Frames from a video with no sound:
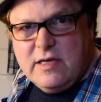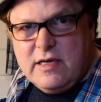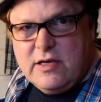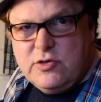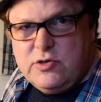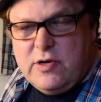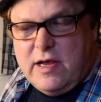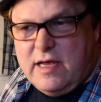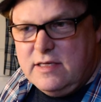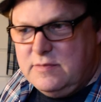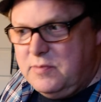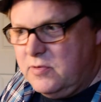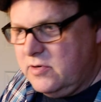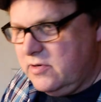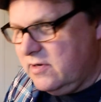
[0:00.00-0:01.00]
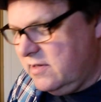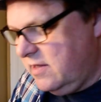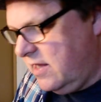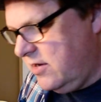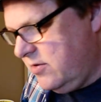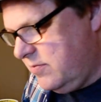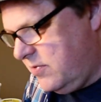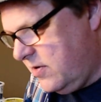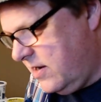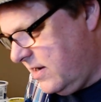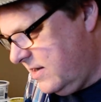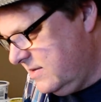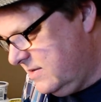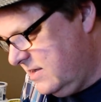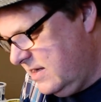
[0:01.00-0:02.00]
like a transporter on the
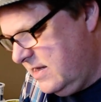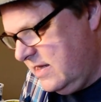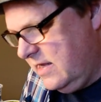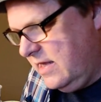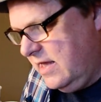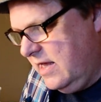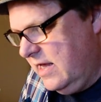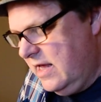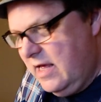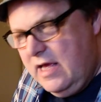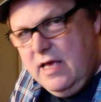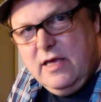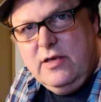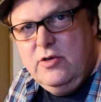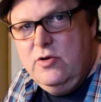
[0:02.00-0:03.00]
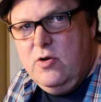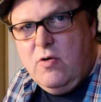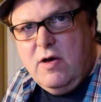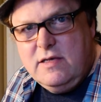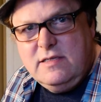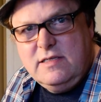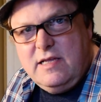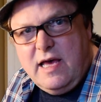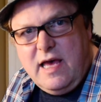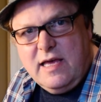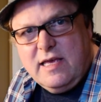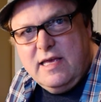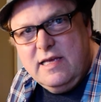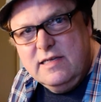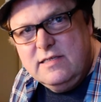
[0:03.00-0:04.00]
Enterprise. You know us
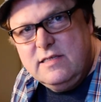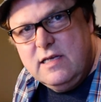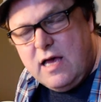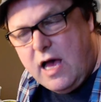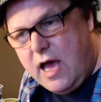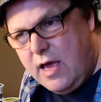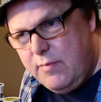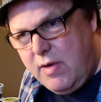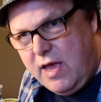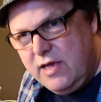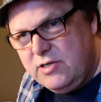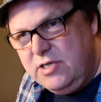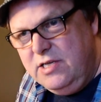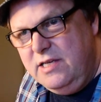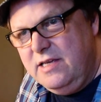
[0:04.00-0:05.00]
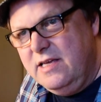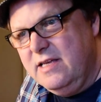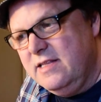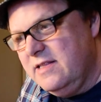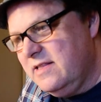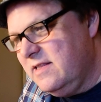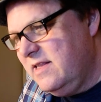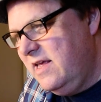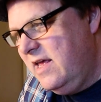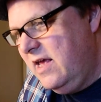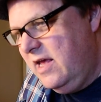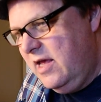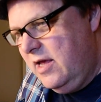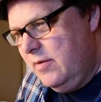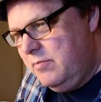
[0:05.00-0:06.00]
techies, I'm actually
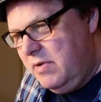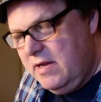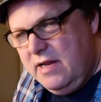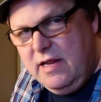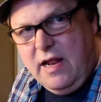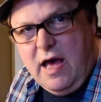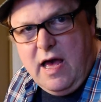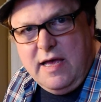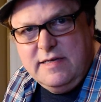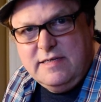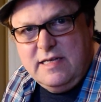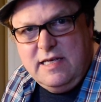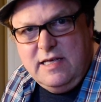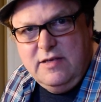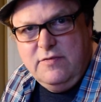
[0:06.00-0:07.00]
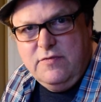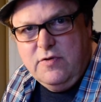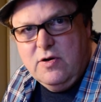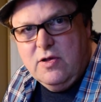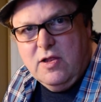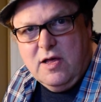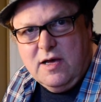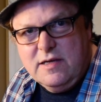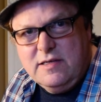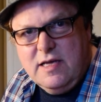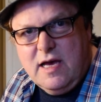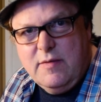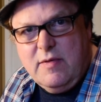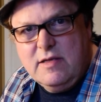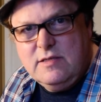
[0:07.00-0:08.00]
been in IT for a long
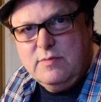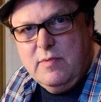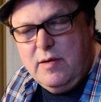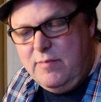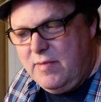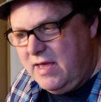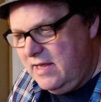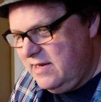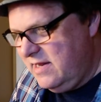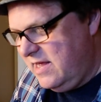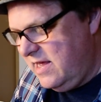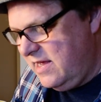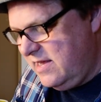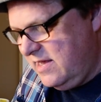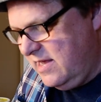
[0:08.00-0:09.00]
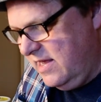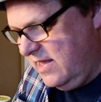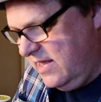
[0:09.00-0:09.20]
time. That's my main gig.